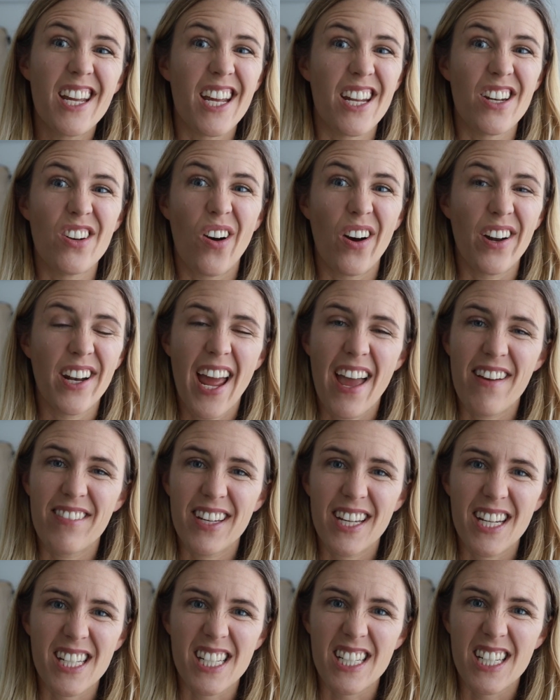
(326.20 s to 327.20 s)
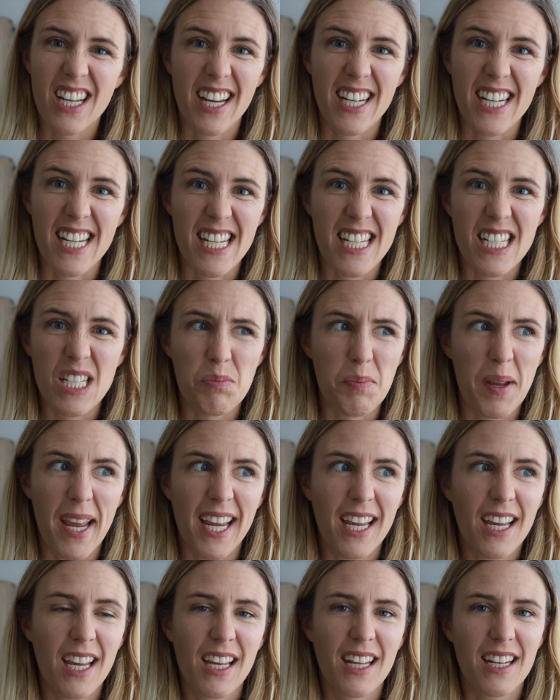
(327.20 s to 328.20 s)
not have it as a tiny
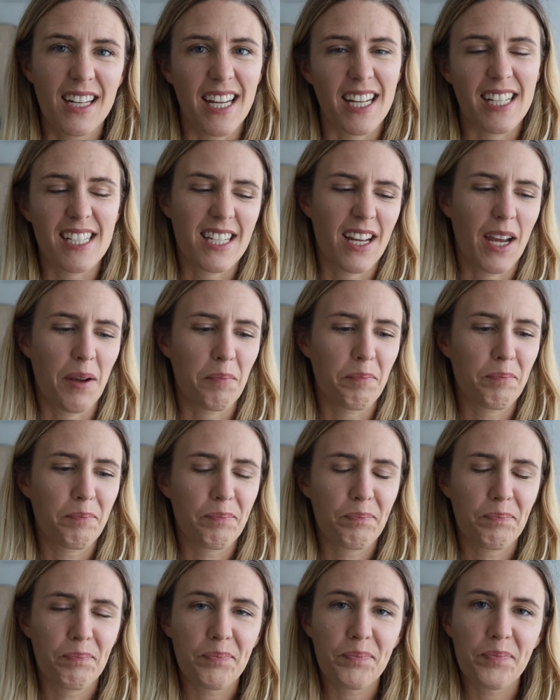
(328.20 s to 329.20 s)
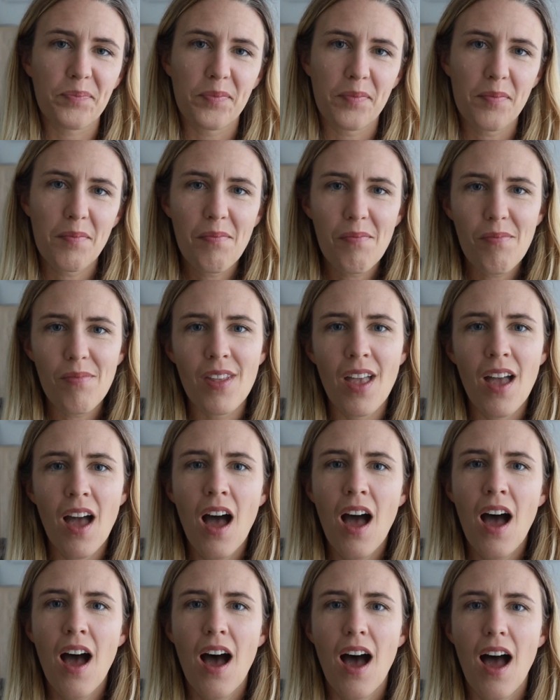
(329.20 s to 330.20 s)
speck next time.
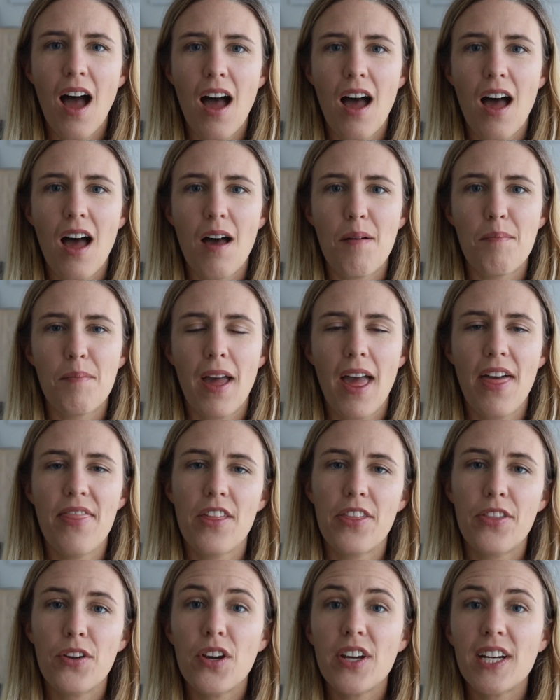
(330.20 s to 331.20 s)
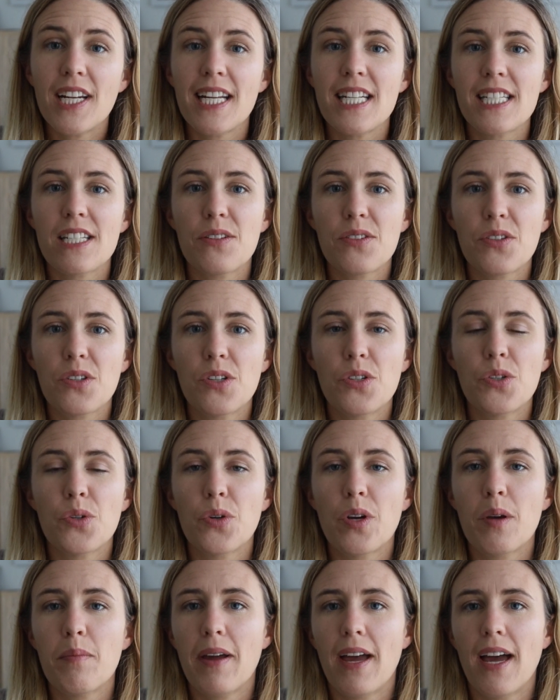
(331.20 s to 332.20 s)
And the third lens I was going to
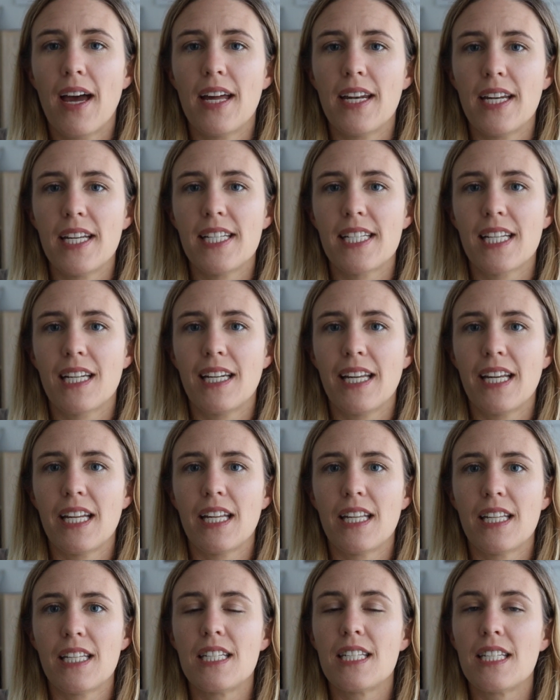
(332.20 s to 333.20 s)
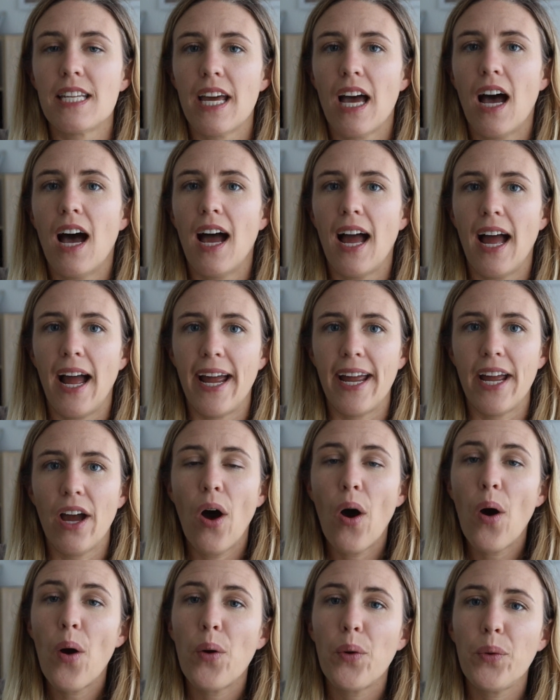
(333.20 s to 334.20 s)
talk about is a lens that I
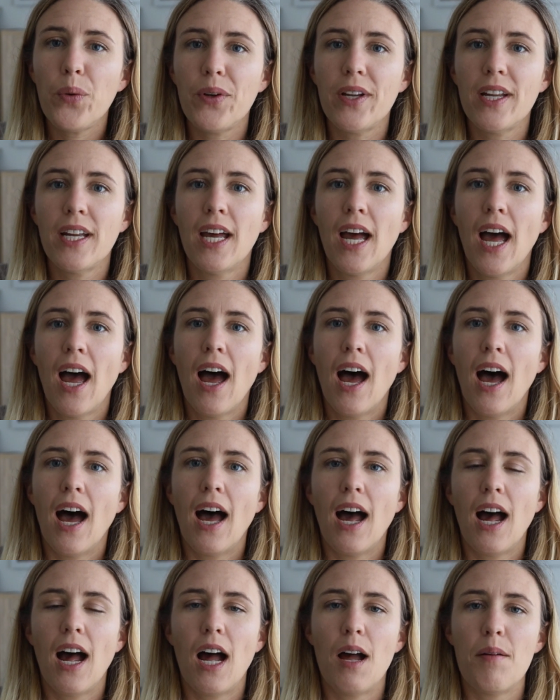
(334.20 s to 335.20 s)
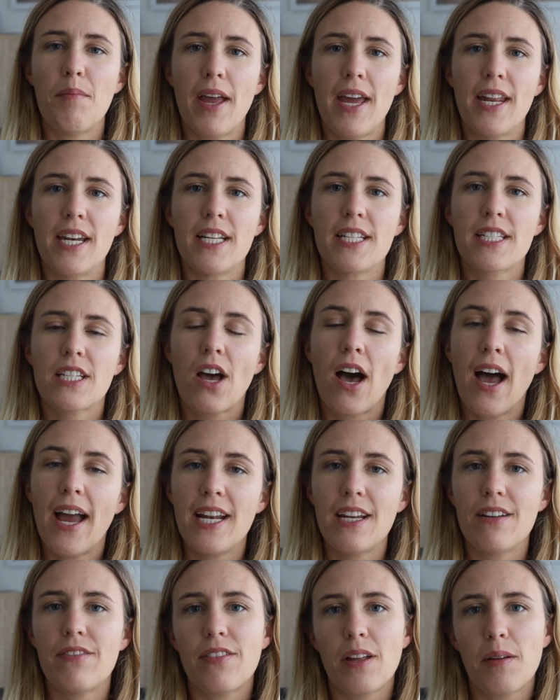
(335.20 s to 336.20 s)
own, and it's
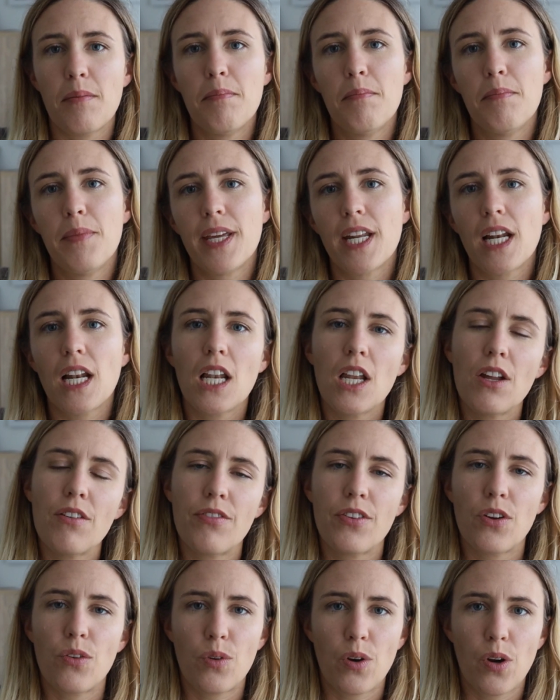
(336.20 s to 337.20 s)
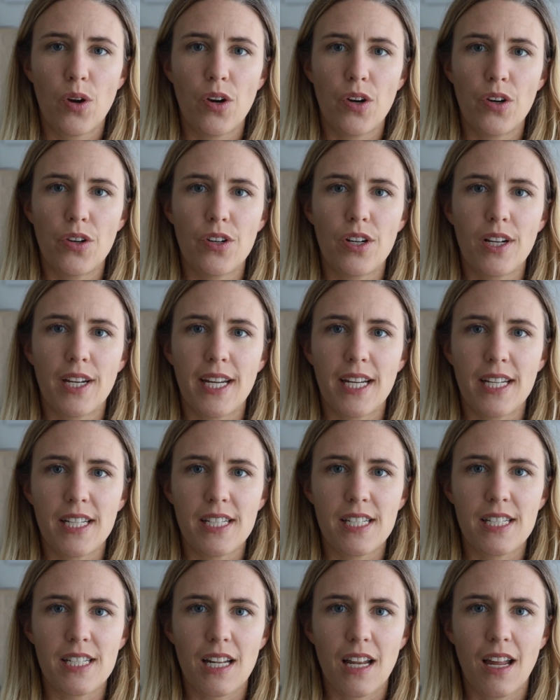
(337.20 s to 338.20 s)
kind of a middle of the road
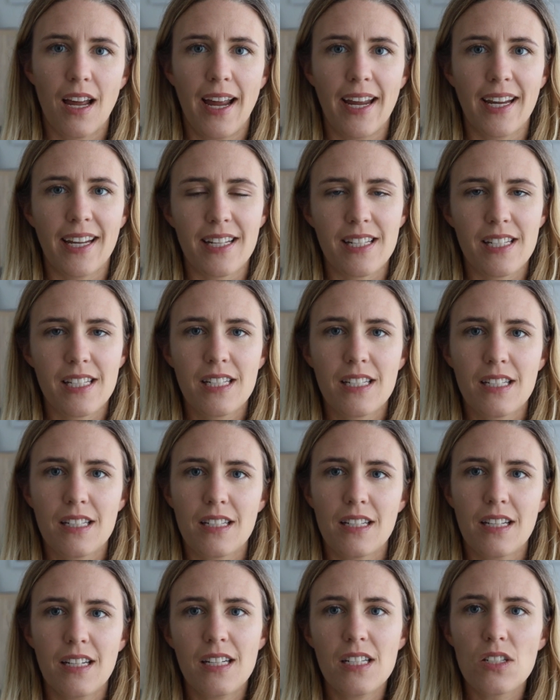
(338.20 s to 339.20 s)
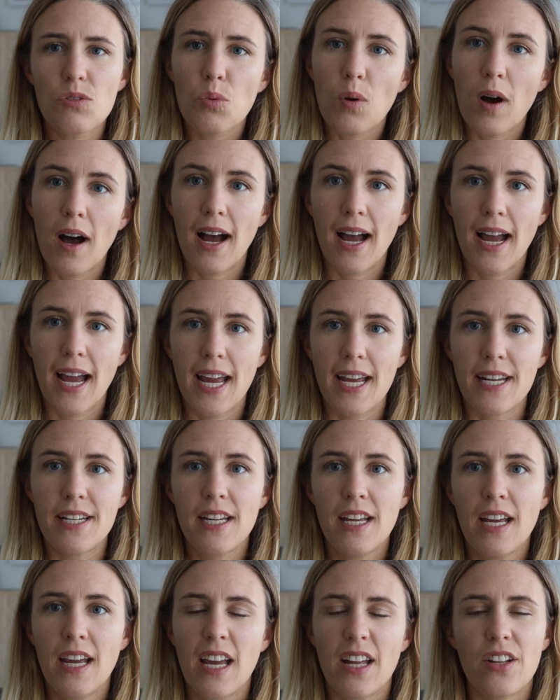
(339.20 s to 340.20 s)
lens. Like it is wide,
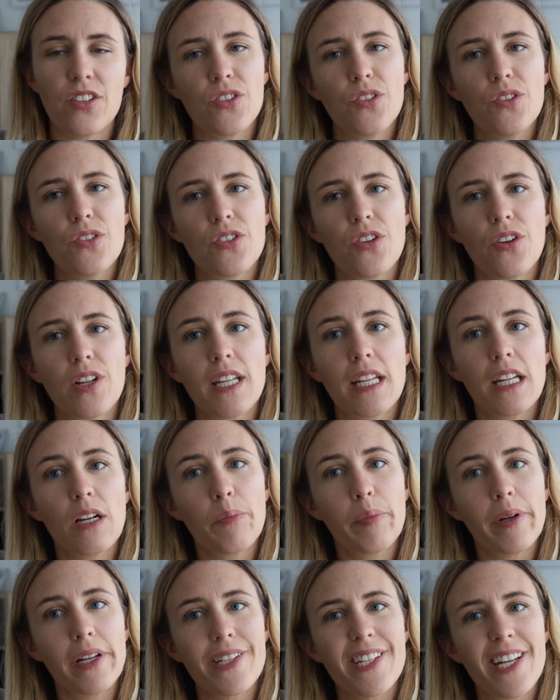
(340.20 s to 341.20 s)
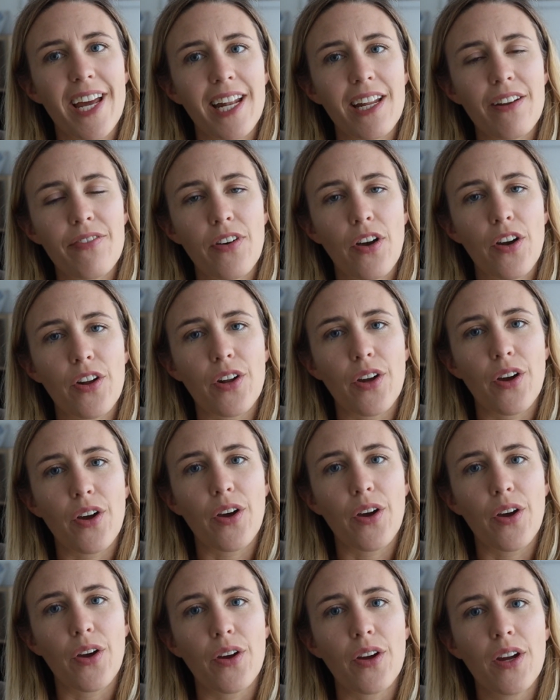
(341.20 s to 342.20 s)
it's also a little bit
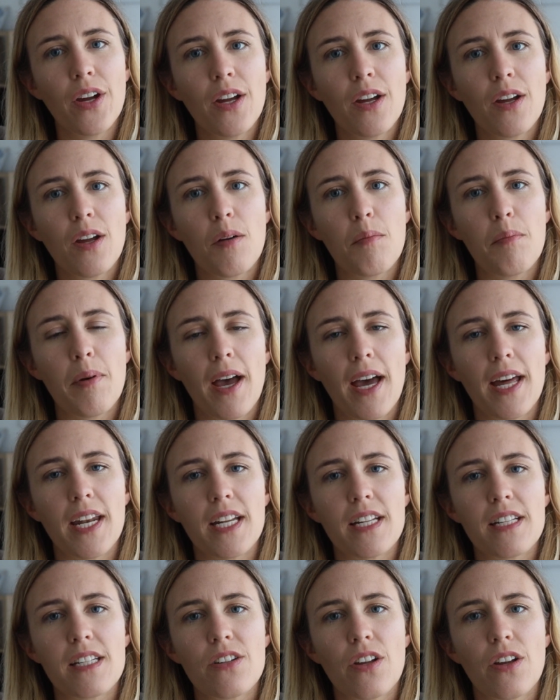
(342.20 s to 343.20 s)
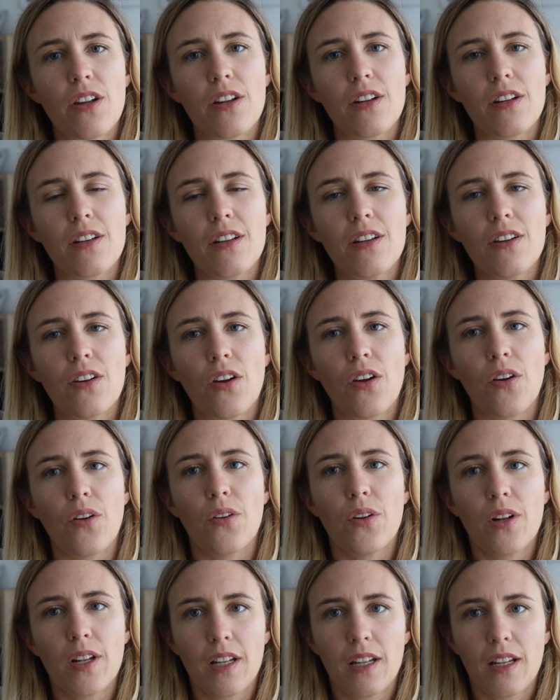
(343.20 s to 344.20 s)
telephoto, but it's not, you
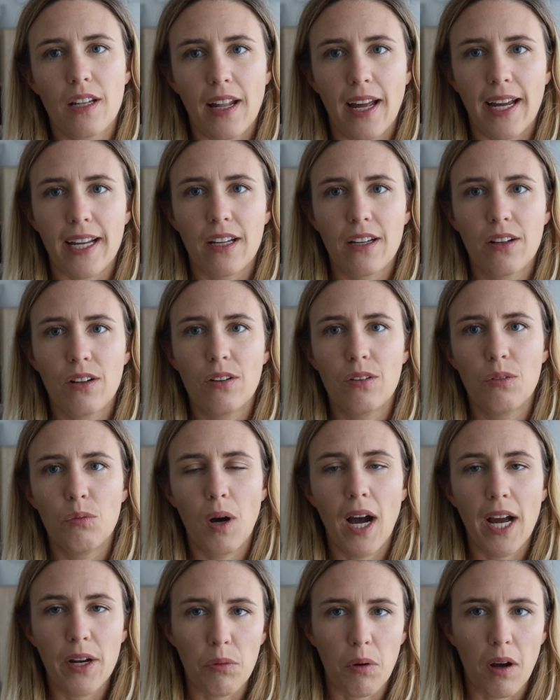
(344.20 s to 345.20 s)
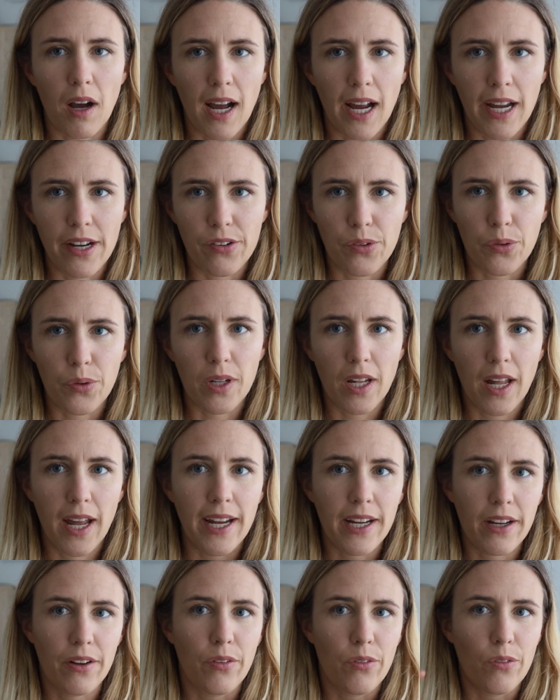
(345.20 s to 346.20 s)
know, like wide or
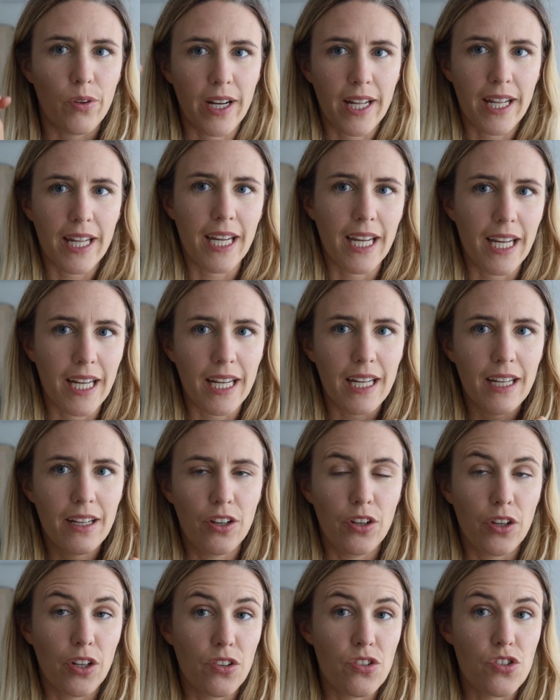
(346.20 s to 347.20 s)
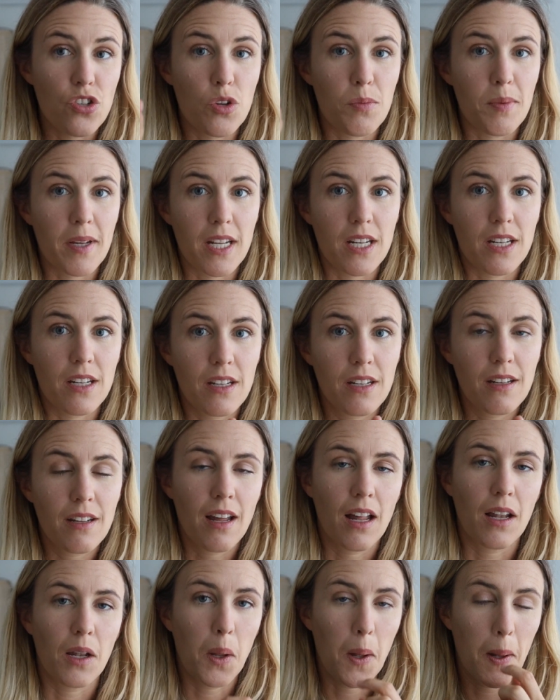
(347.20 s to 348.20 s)
like really you can zoom in
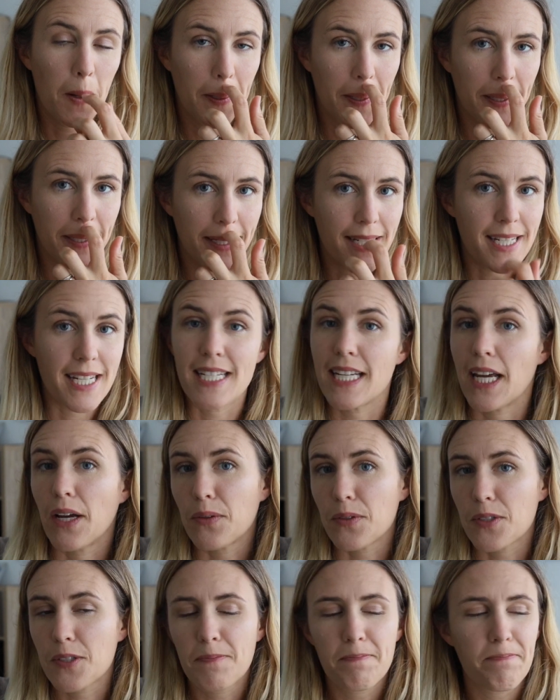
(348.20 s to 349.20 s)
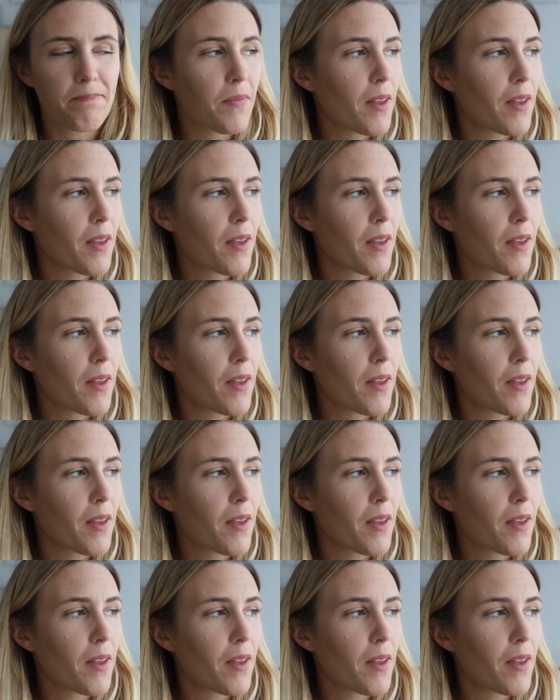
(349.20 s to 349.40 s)
a lot in the details.